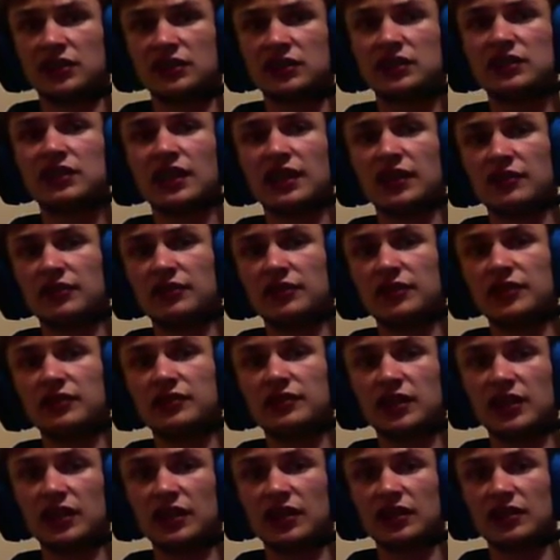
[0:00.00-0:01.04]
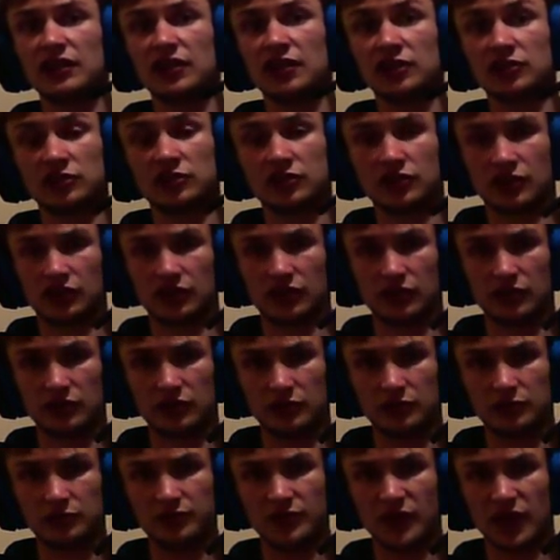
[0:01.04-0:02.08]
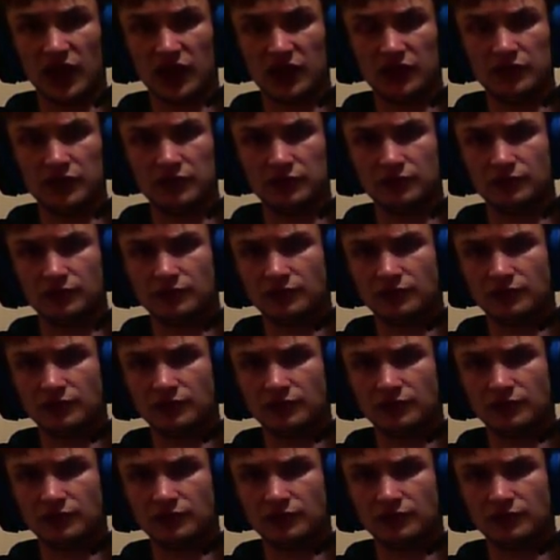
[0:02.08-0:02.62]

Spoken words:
10, 15 years ago, even.